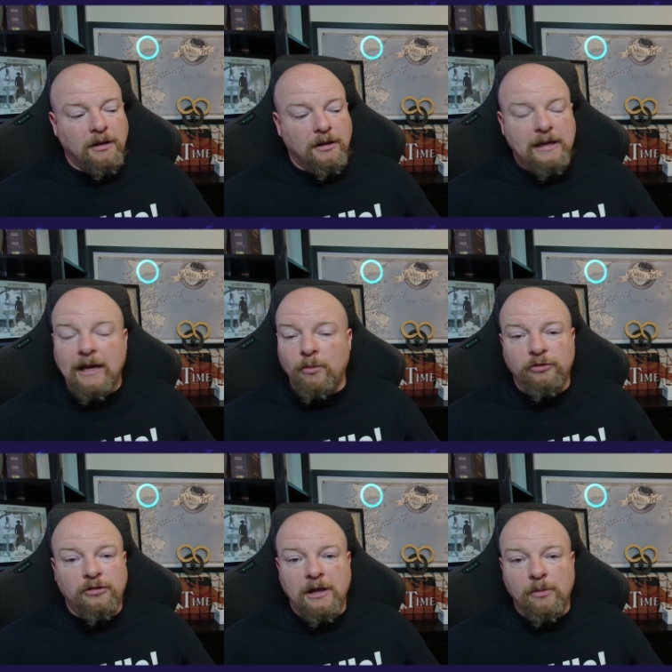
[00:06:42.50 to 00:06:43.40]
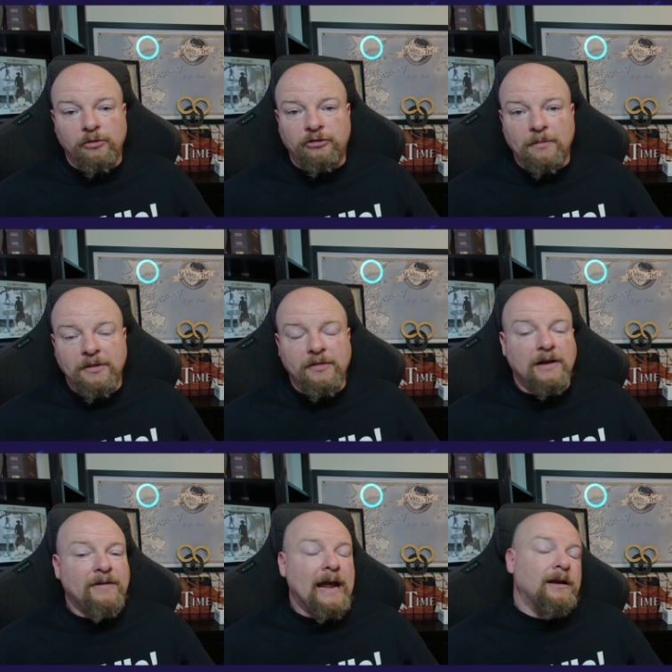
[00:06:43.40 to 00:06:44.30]
yeah, it was it was something that
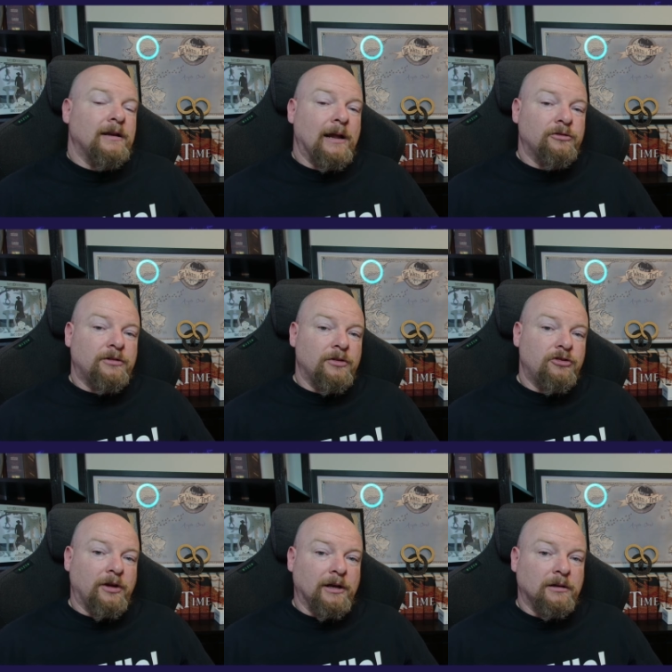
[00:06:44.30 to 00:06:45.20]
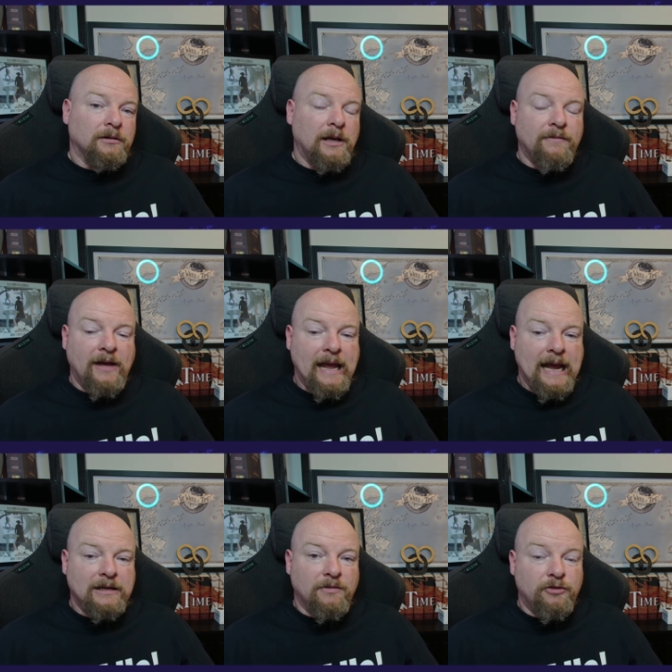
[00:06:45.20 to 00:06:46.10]
if I hadn't announced on the channel, if I
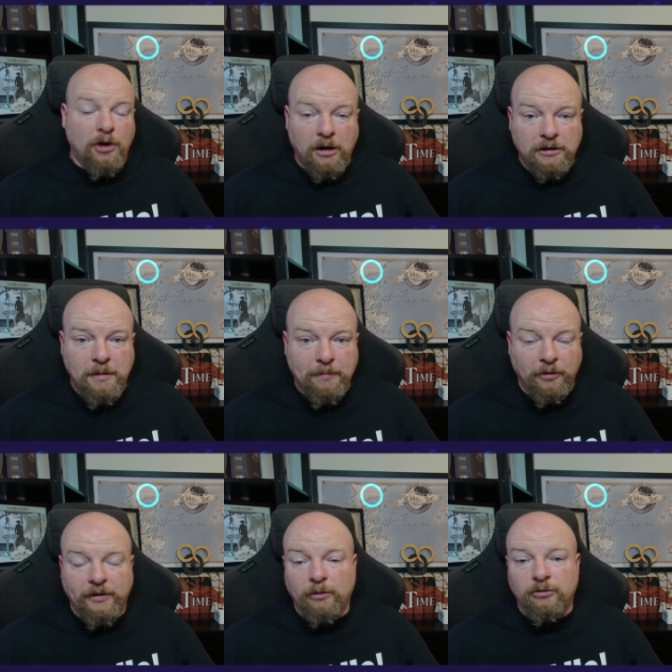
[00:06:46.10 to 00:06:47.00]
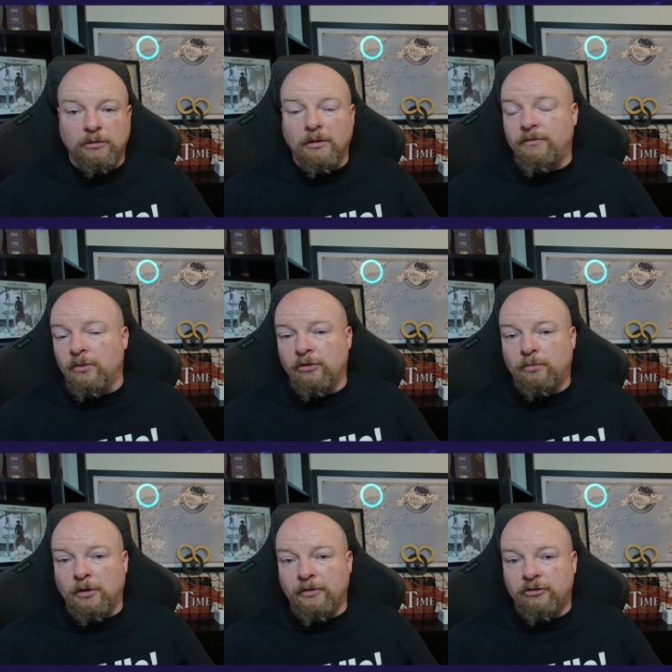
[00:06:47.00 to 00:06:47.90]
hadn't have talked to people that I was going to review this
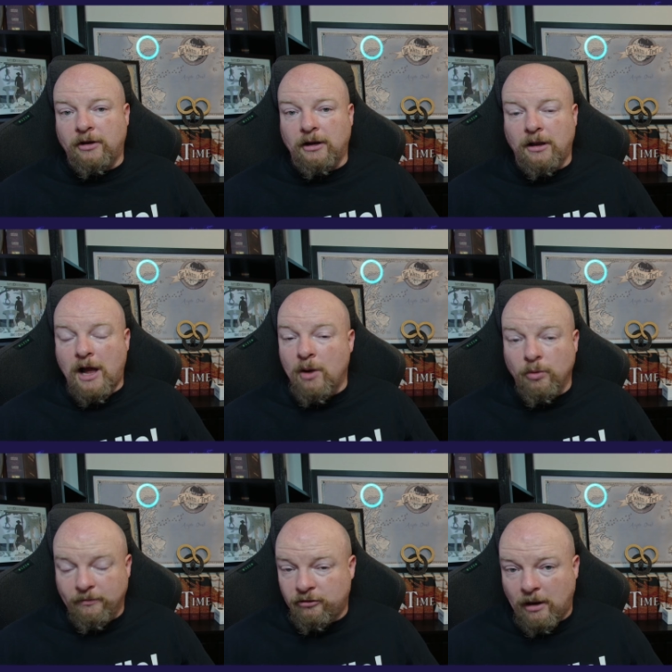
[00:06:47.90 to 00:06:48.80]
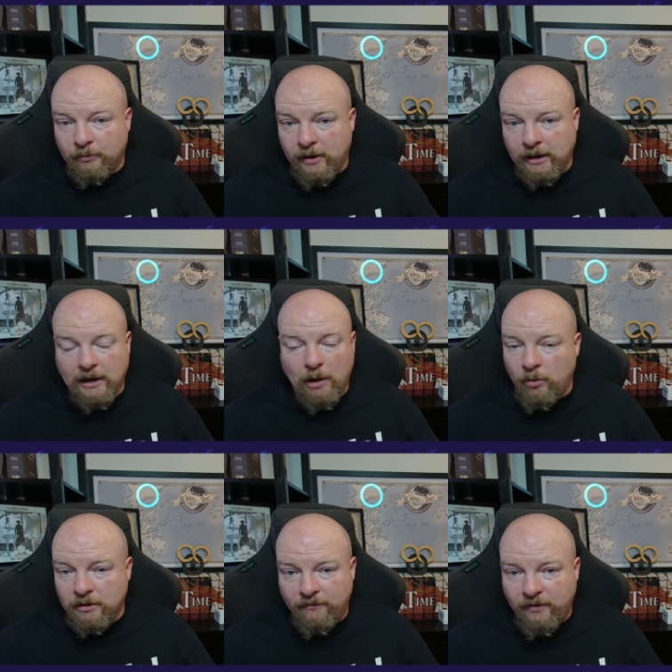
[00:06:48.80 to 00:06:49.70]
book on the channel, I would have stopped reading it. I
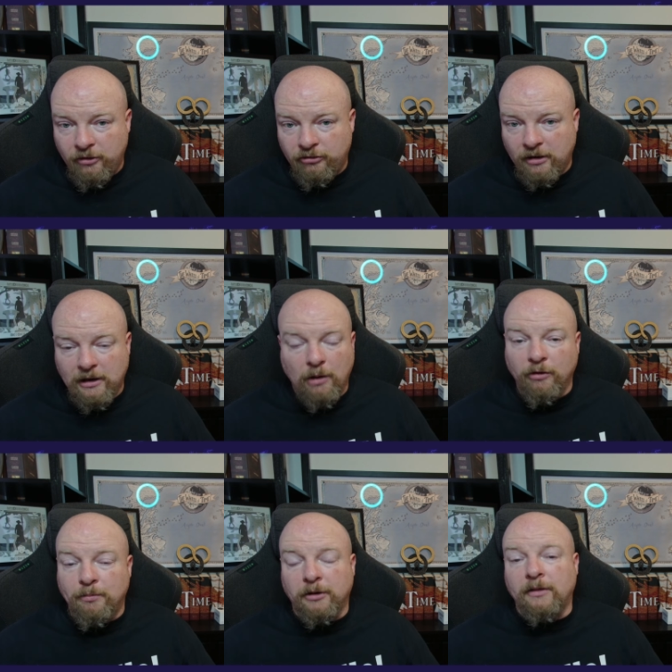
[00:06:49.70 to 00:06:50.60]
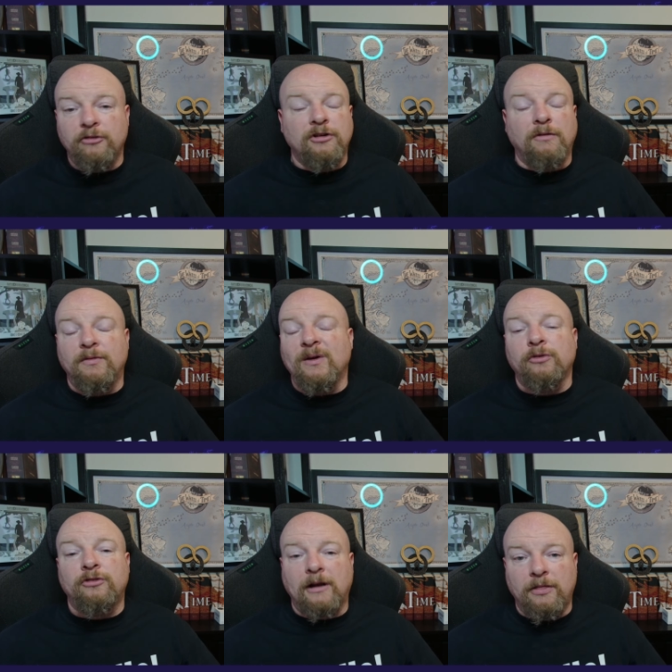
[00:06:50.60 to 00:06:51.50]
wouldn't have finished it. I would have put it on the shelf without a
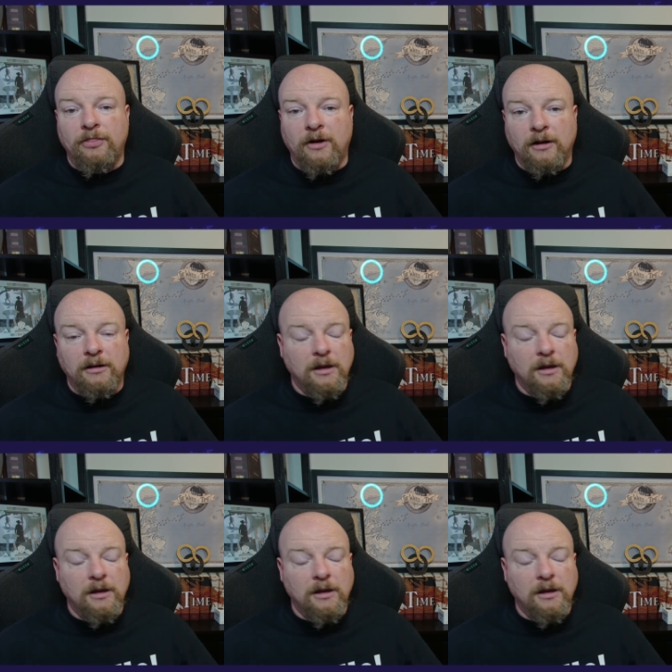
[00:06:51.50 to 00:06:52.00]
second thought.